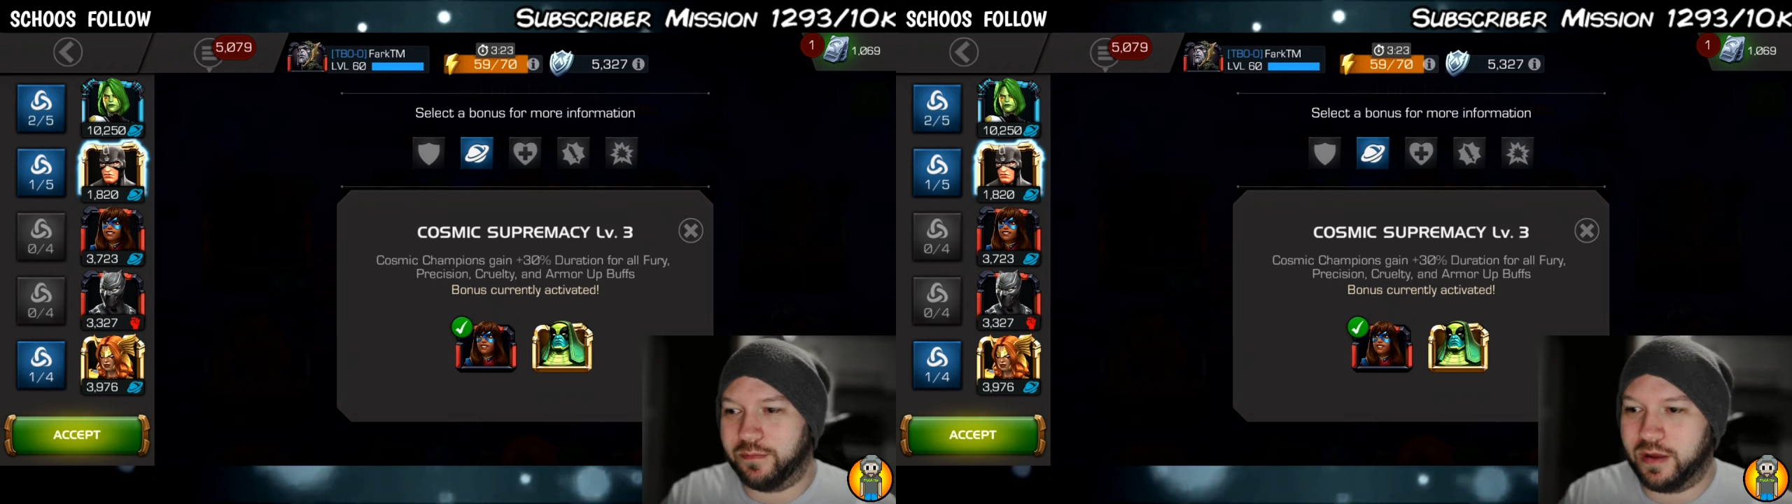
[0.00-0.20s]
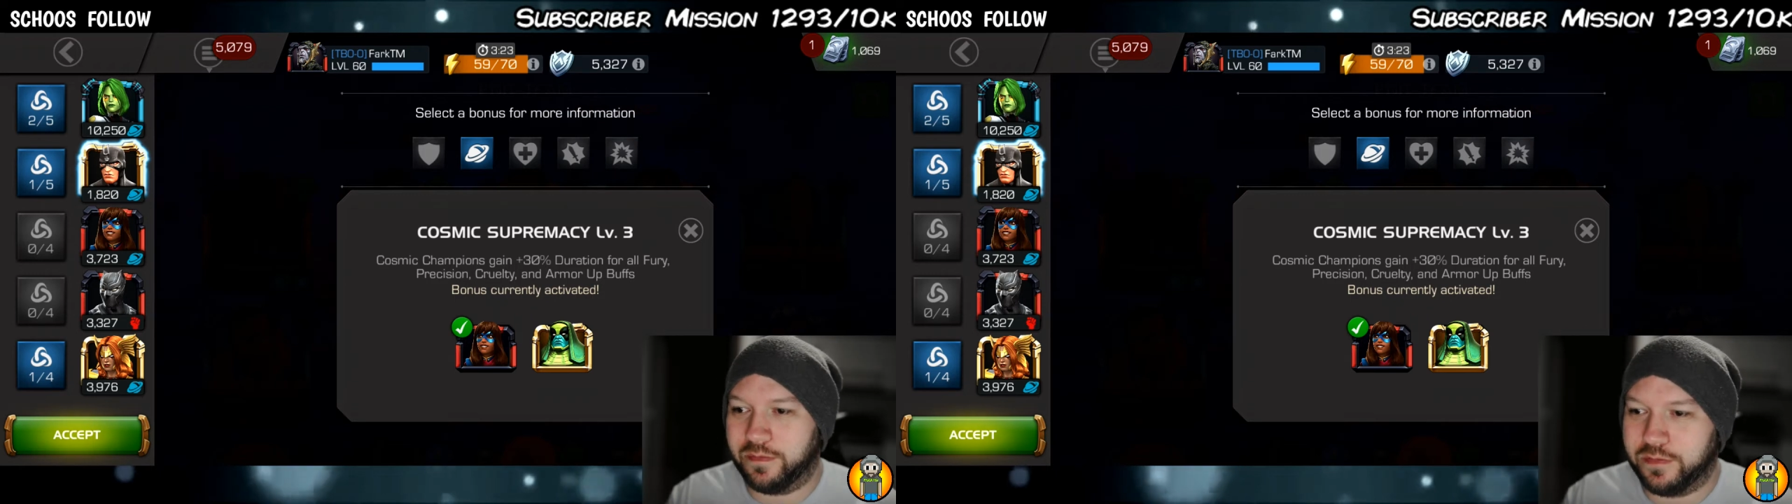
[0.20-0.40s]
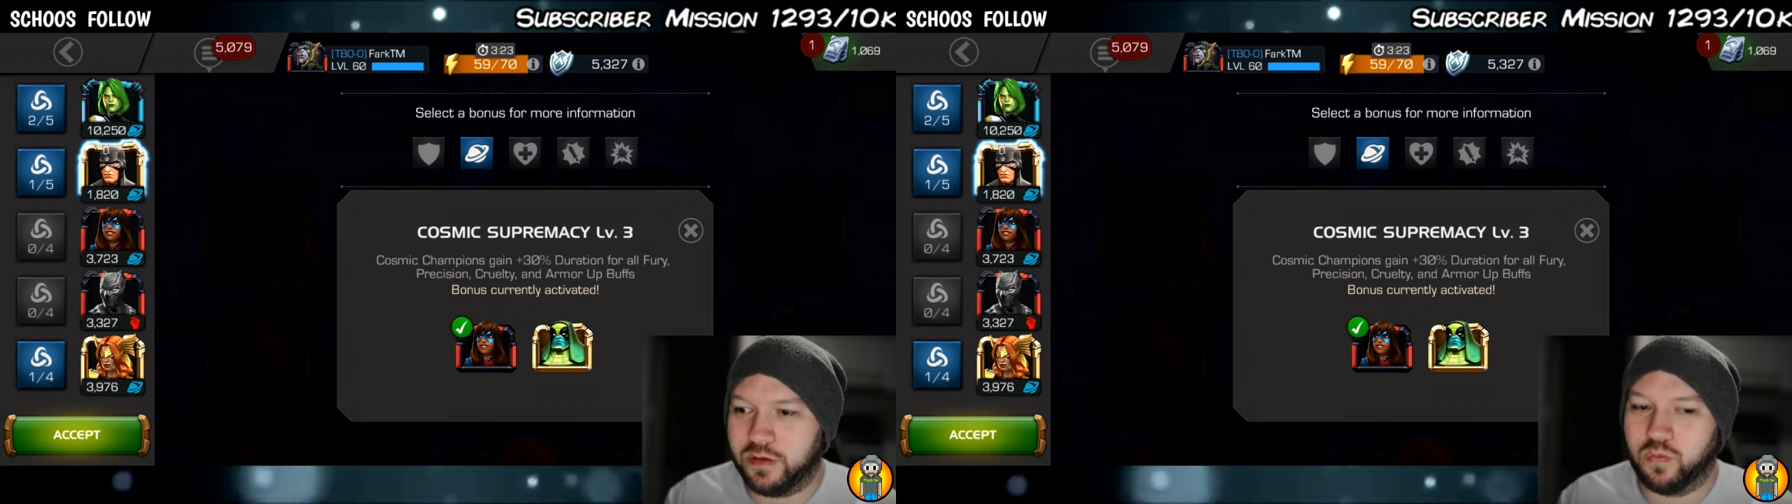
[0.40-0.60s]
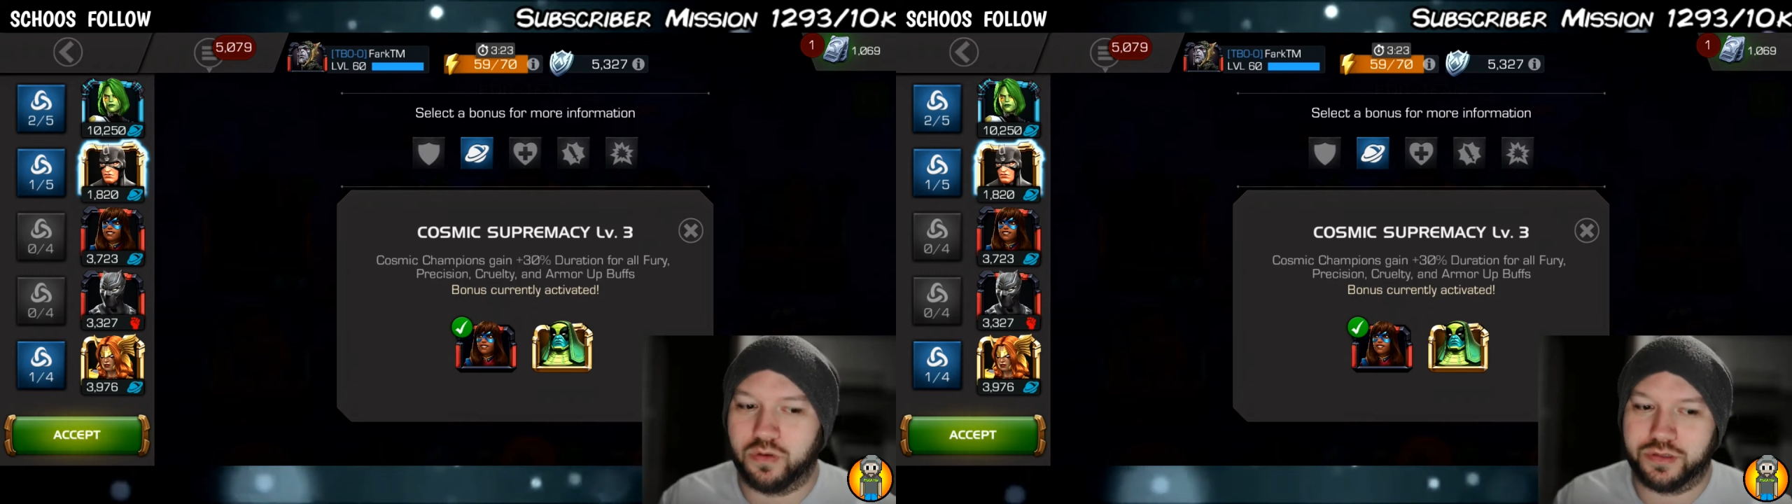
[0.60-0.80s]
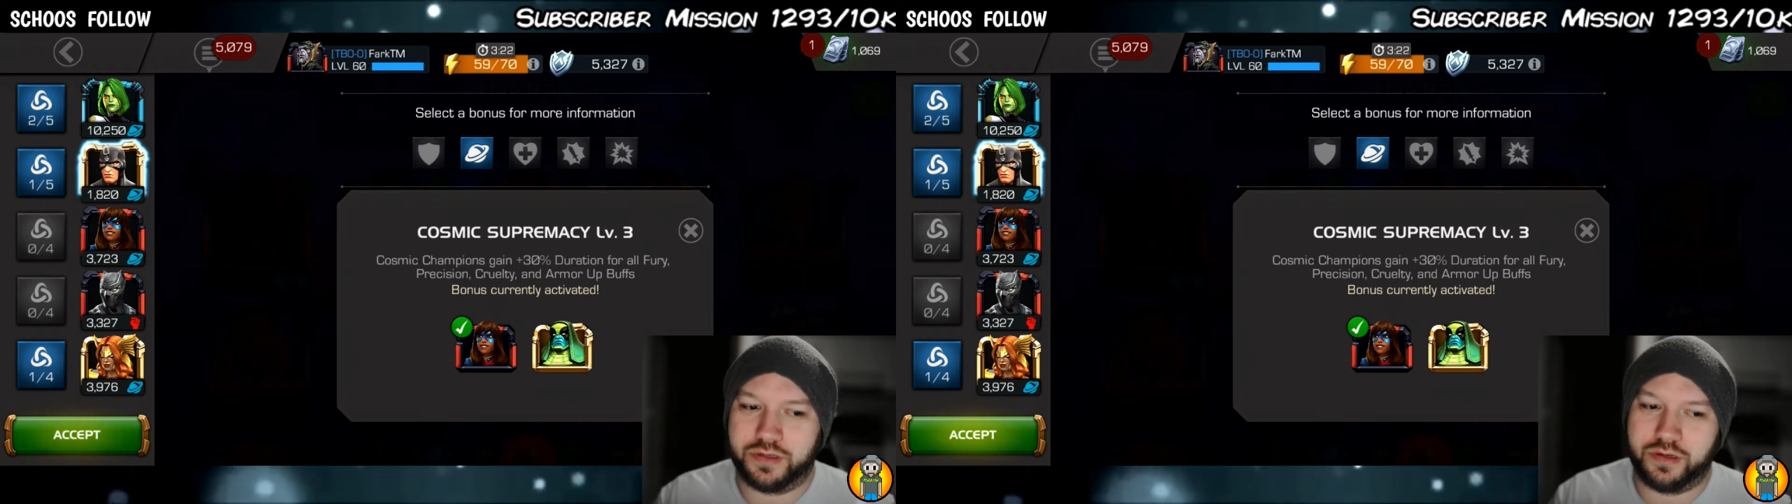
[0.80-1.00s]
if you
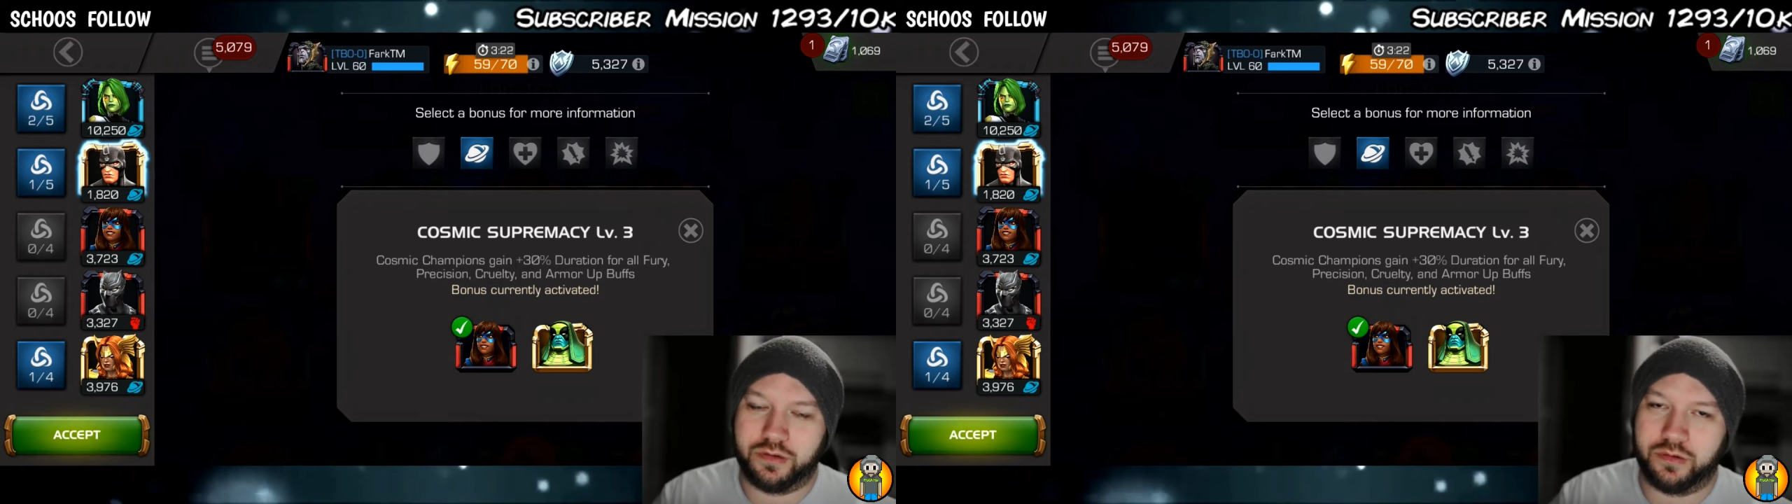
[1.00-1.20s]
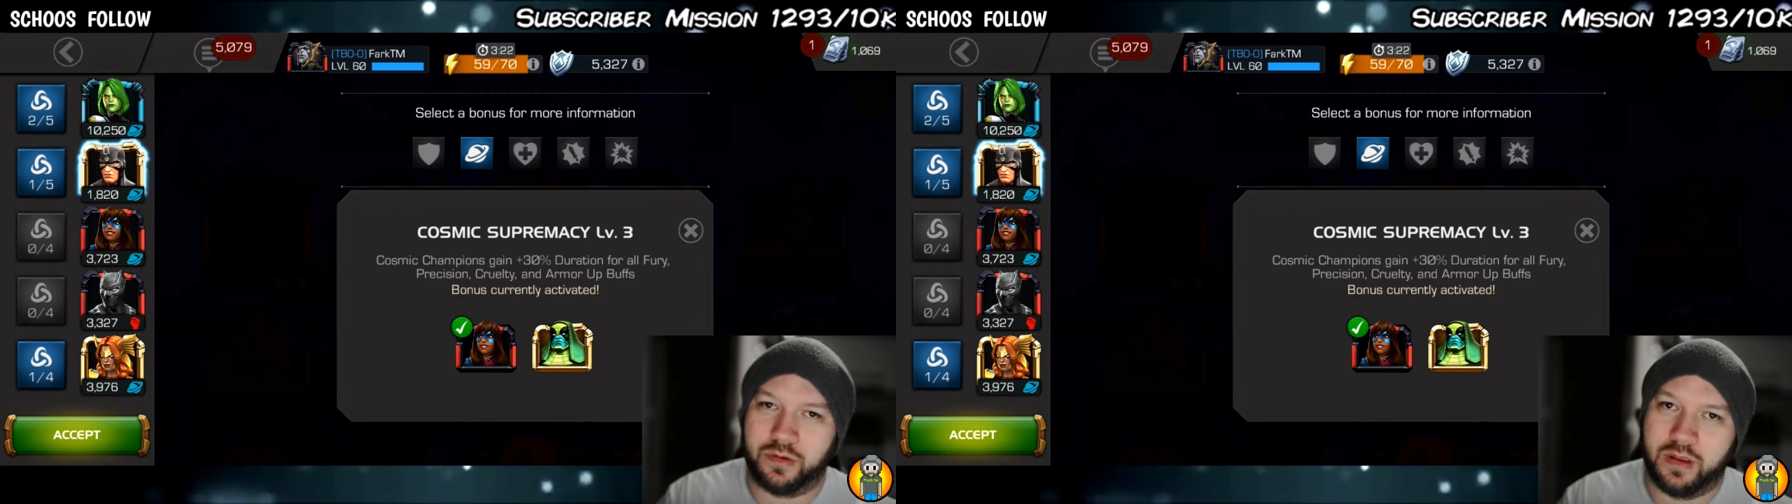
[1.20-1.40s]
want to